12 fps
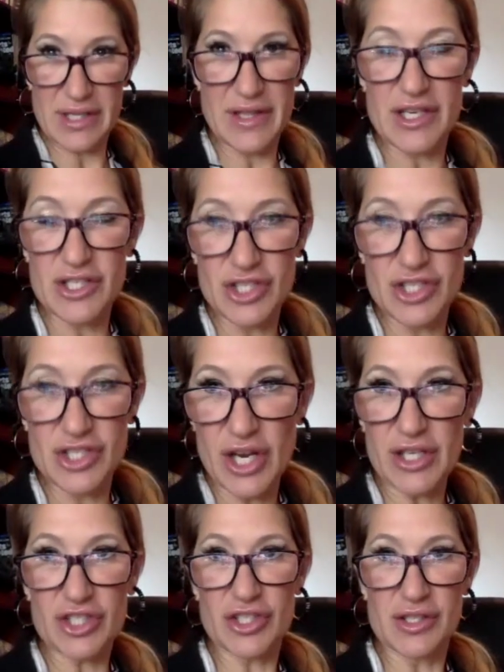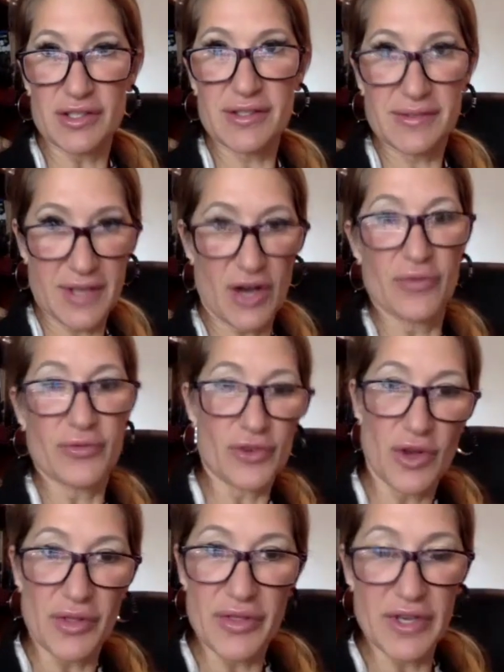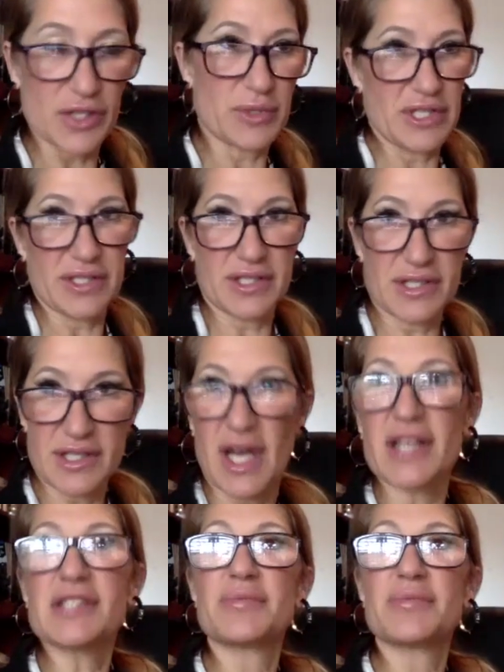the injections help for all the things we just discussed,